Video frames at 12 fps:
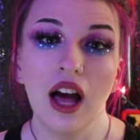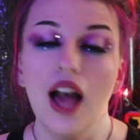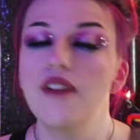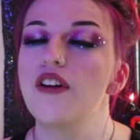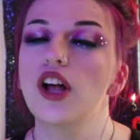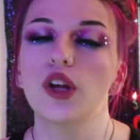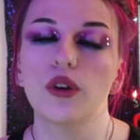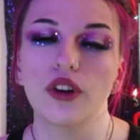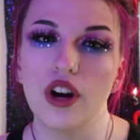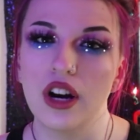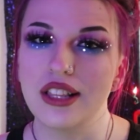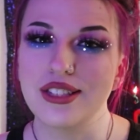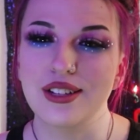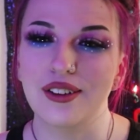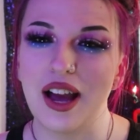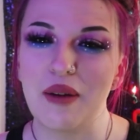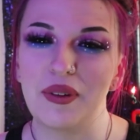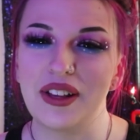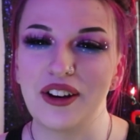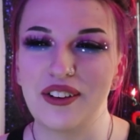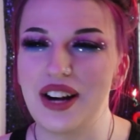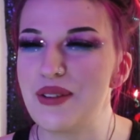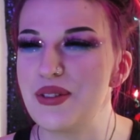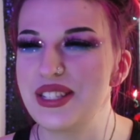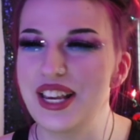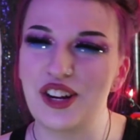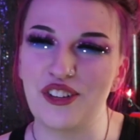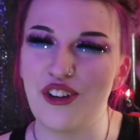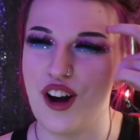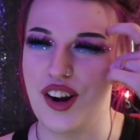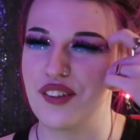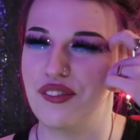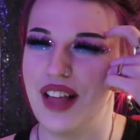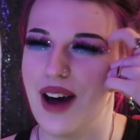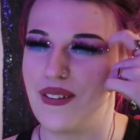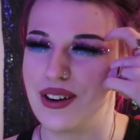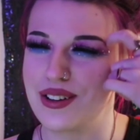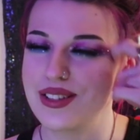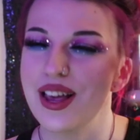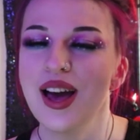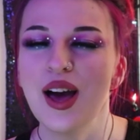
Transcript: I follow her on Instagram, and her name was like Chronic Flowers,